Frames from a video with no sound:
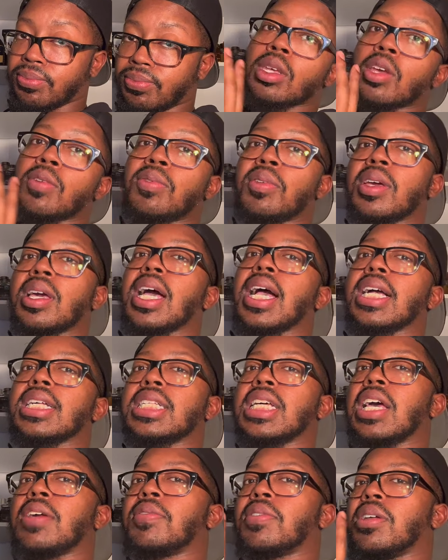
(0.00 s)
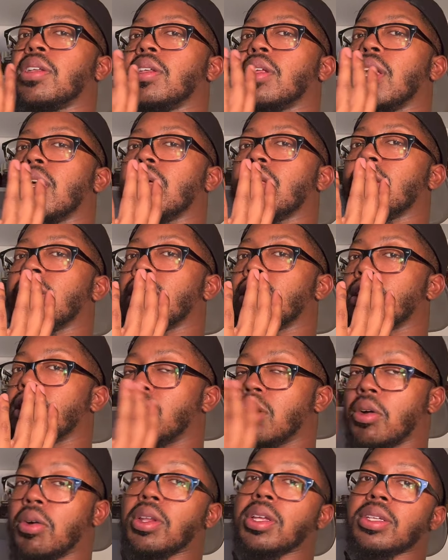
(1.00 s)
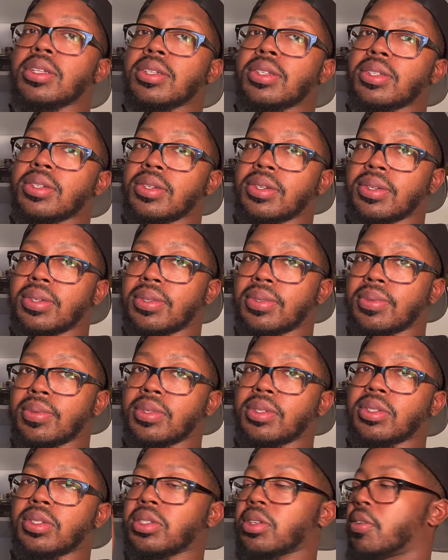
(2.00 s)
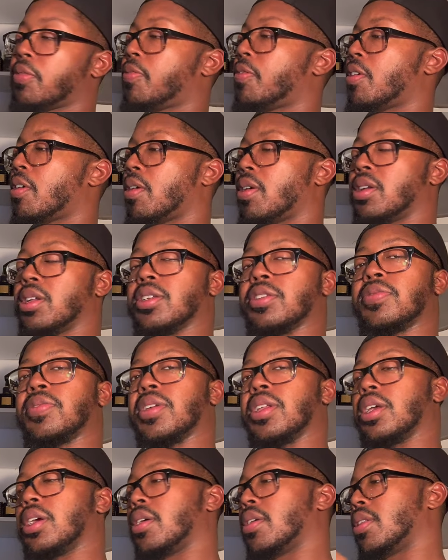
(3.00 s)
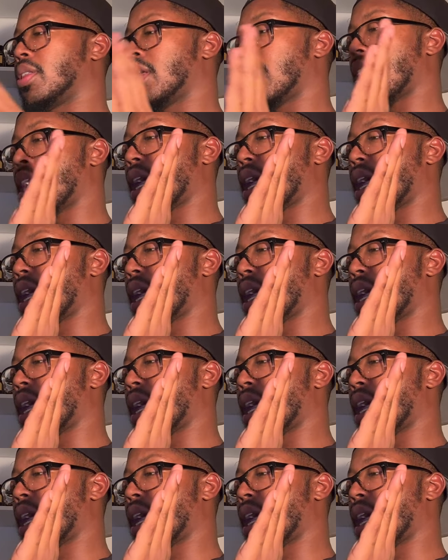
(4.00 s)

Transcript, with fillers: If you guys haven't noticed so far in this video that I